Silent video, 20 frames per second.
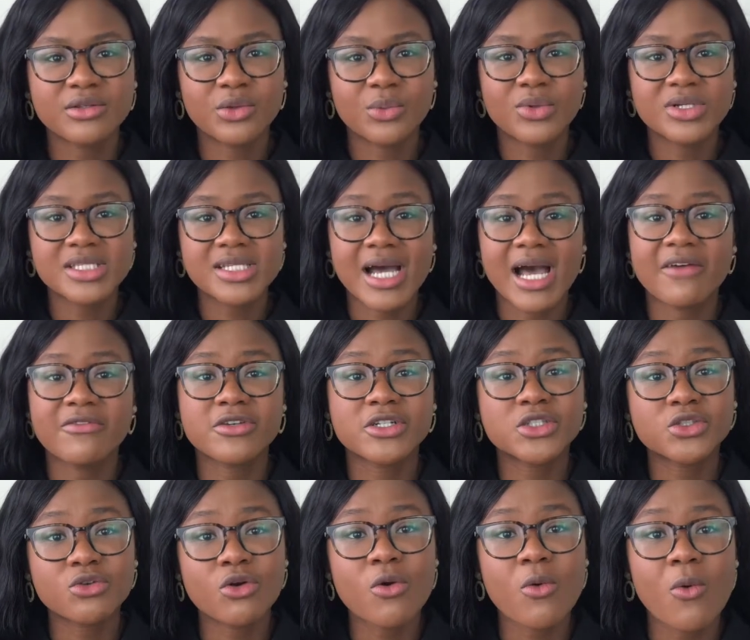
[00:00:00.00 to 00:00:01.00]
You want to have a
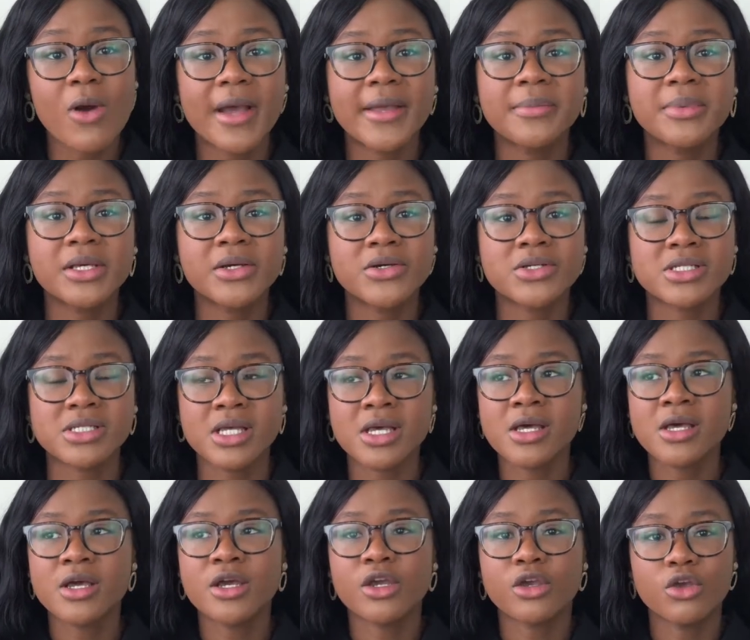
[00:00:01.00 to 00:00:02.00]
strong why, because
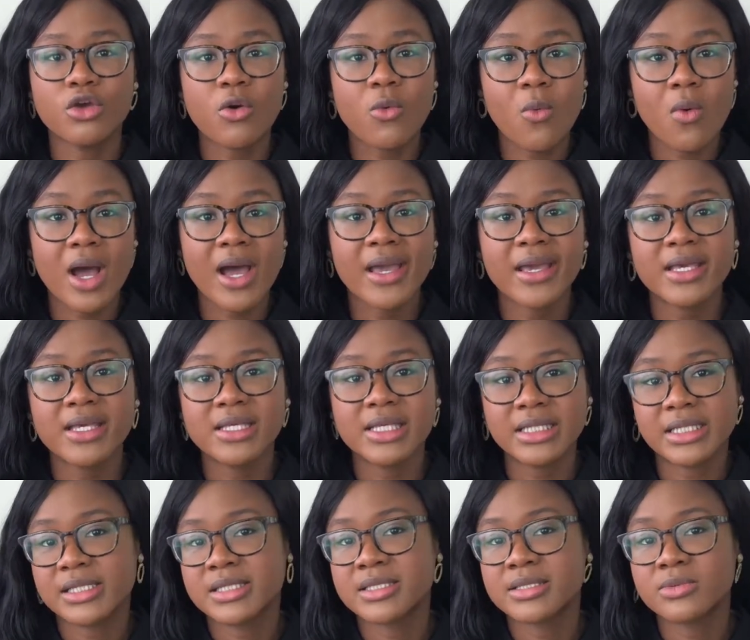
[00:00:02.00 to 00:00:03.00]
your why
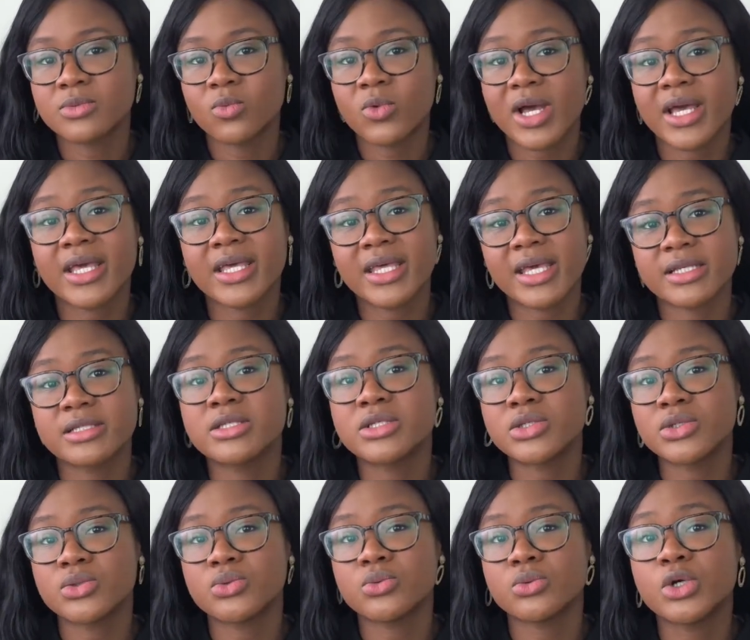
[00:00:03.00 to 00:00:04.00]
is what
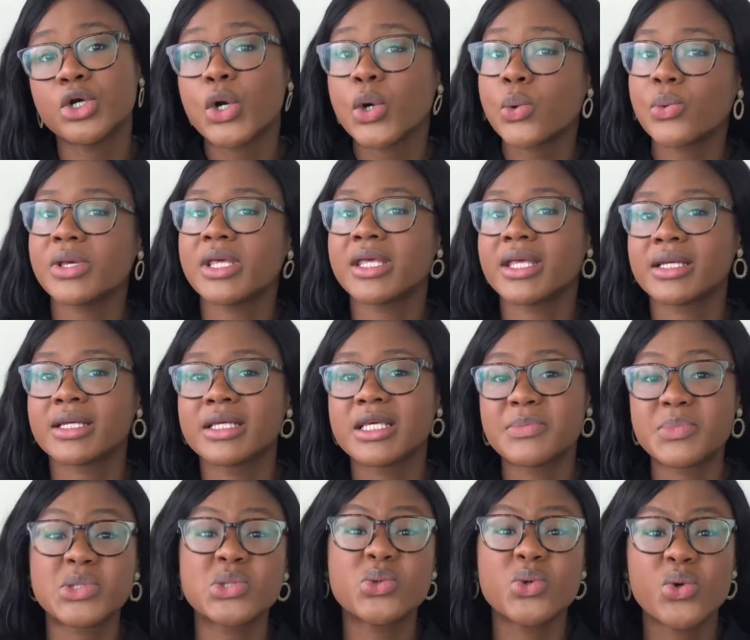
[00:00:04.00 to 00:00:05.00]
gets you going and
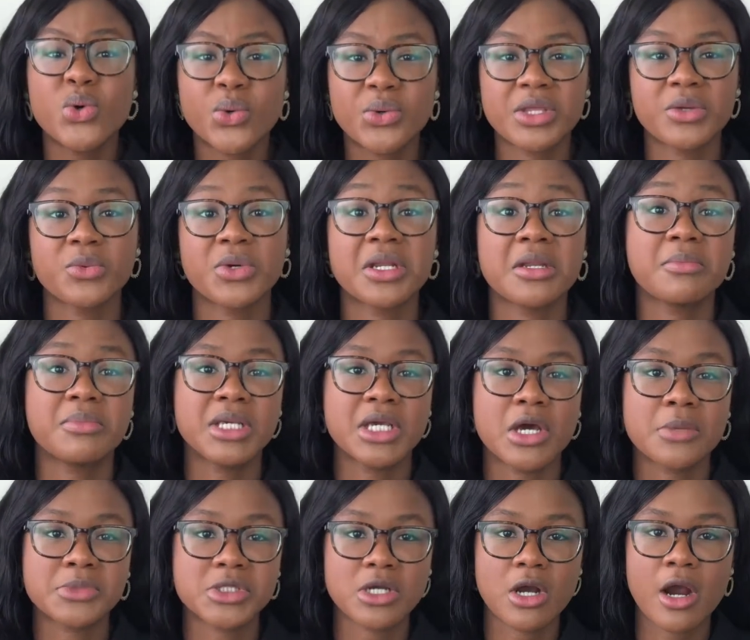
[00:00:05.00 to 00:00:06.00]
keeps you going when it
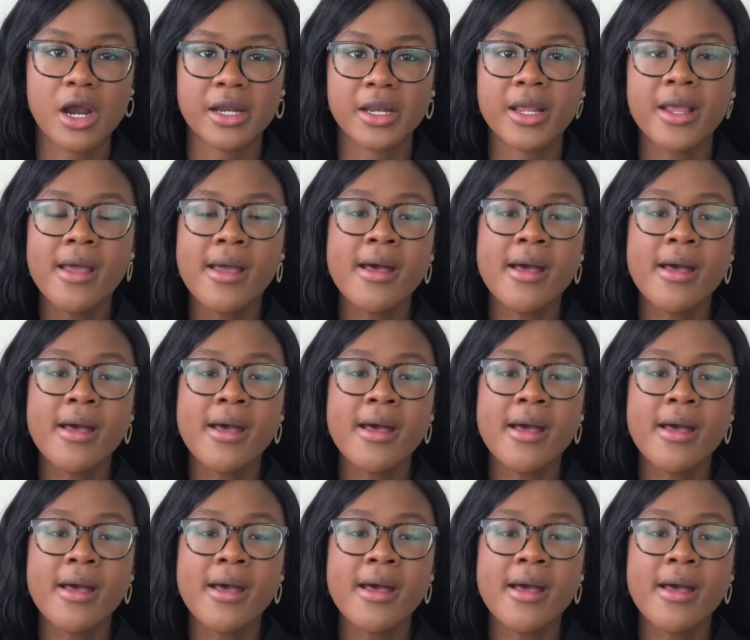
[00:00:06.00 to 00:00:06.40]
becomes hard.